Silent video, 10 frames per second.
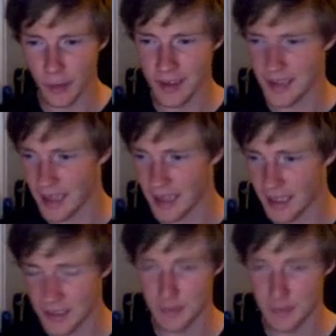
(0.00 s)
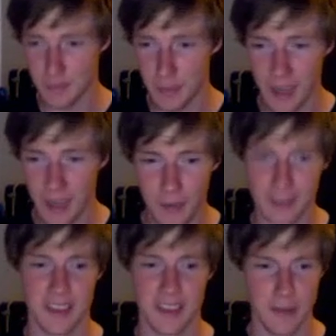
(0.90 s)
where I say it's
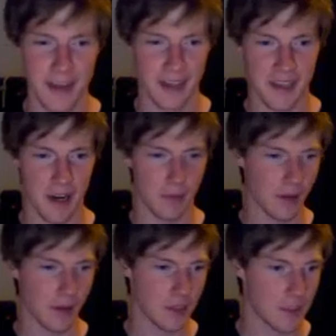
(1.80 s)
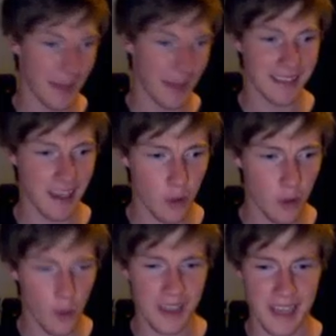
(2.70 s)
becoming SmackDown, because
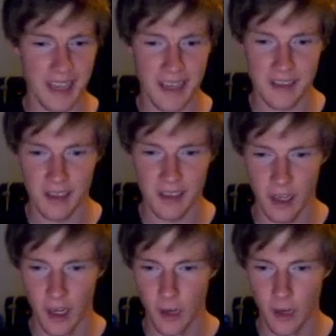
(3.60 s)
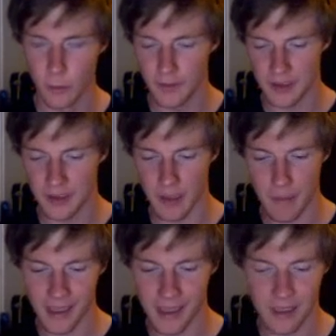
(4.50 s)
SmackDown always ends with
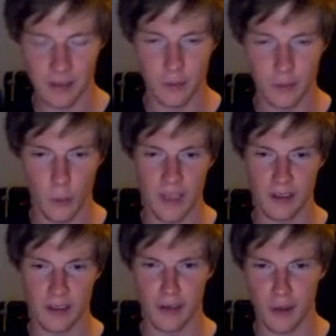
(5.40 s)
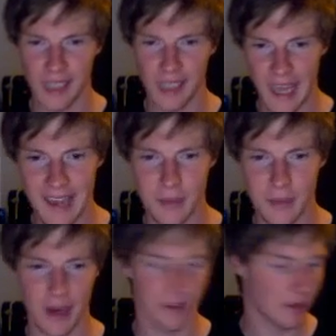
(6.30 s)
just a meaningless win that no one
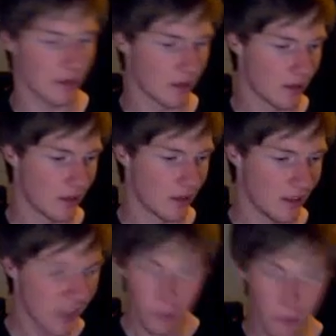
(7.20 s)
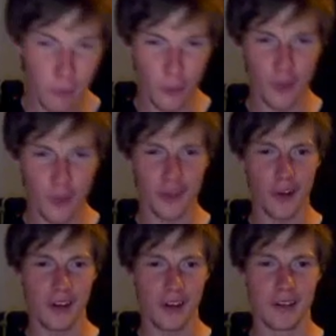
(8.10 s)
cares about. And that's what
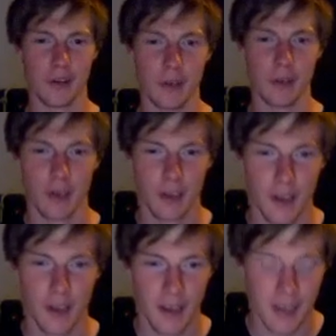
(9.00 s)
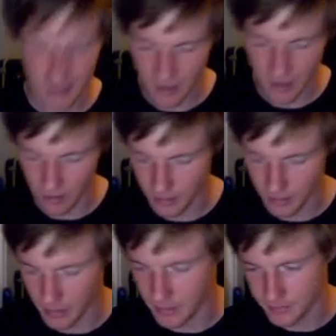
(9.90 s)
Raw's turned into. And it
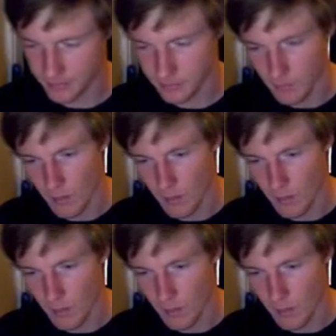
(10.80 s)
sucks, but